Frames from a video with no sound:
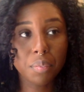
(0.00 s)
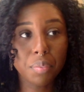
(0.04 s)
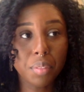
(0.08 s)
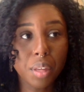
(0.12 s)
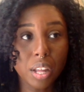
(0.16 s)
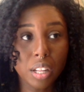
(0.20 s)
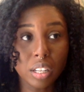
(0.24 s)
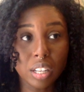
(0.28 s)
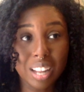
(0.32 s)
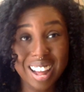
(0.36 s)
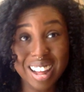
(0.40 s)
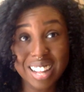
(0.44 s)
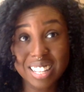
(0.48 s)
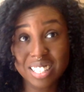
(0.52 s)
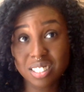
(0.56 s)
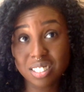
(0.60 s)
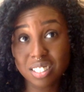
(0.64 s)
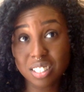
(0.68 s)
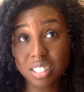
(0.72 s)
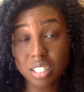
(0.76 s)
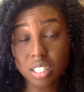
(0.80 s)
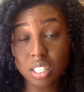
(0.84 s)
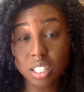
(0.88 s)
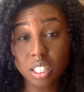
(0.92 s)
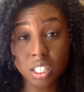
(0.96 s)
They
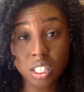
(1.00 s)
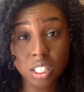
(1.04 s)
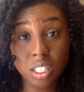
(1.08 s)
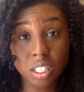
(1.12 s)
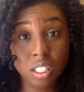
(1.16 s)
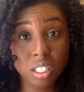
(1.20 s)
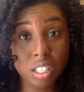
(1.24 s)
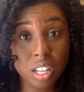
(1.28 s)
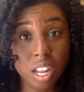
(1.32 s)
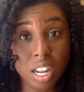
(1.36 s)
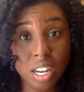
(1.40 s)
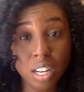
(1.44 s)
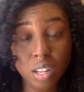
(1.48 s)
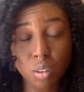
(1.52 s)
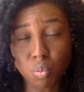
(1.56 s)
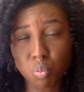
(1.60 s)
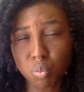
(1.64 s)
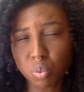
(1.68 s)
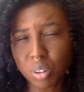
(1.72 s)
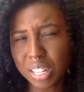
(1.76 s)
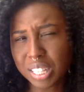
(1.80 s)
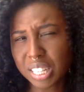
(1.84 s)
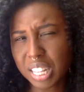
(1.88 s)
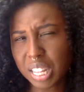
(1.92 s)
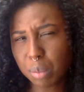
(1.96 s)
lasted
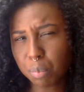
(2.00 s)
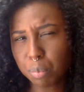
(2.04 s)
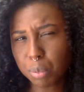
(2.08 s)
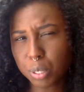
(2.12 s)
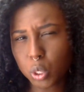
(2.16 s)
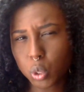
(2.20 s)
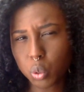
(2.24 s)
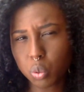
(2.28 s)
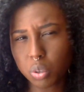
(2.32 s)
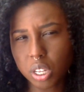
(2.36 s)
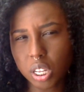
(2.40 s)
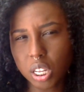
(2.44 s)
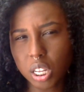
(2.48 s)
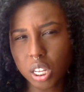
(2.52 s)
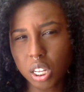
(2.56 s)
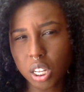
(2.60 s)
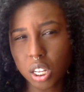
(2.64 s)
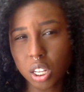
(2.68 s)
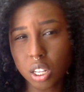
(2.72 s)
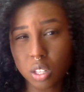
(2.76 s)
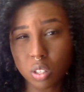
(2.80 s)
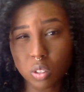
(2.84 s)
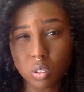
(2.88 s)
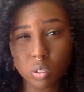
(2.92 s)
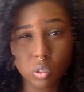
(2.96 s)

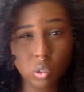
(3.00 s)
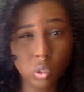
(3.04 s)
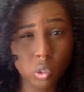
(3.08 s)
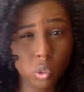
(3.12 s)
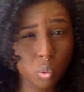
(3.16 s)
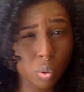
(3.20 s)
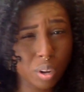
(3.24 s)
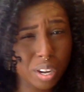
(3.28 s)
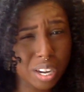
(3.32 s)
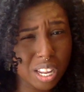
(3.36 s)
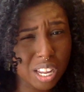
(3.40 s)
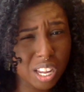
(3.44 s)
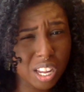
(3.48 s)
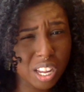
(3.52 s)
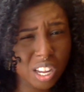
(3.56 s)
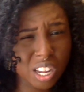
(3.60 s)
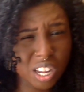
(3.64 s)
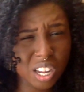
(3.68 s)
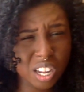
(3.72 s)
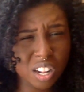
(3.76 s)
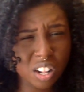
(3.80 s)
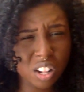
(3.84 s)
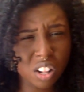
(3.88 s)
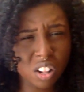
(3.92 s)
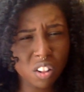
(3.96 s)
between
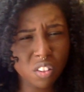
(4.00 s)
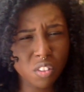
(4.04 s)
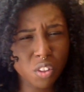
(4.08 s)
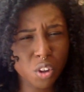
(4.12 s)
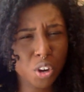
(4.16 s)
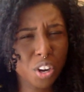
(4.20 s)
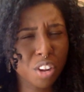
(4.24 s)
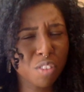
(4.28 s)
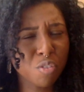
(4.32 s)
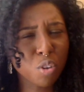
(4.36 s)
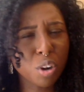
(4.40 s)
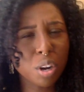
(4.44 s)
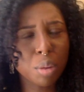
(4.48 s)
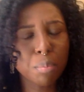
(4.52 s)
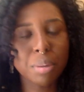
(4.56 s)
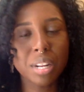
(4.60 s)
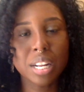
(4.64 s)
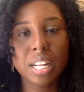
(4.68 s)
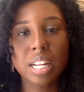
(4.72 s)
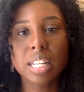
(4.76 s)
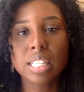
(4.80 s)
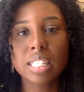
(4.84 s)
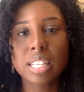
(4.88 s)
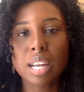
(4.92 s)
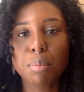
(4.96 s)
20 and 30, 40
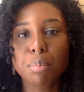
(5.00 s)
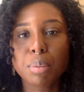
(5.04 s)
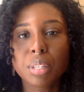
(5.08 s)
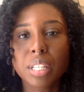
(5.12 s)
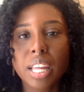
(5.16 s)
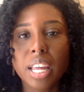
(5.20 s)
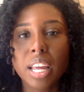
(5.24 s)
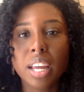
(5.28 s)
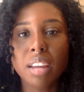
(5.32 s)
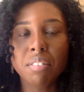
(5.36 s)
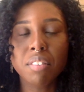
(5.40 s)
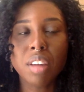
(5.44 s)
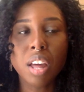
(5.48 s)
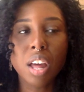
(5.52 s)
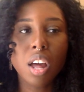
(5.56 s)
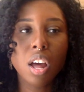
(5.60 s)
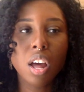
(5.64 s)
minutes, I believe.